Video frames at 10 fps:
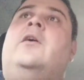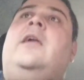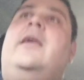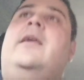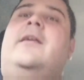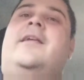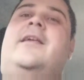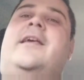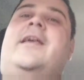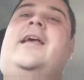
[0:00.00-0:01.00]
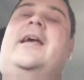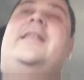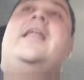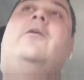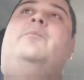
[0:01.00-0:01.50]
Okay?
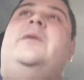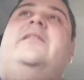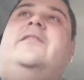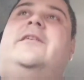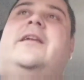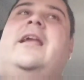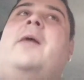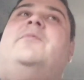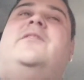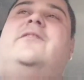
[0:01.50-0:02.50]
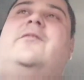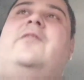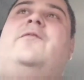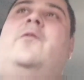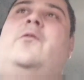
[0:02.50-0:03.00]
And now meter comes
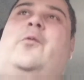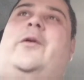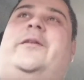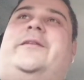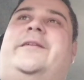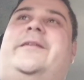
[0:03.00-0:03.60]
straightforward.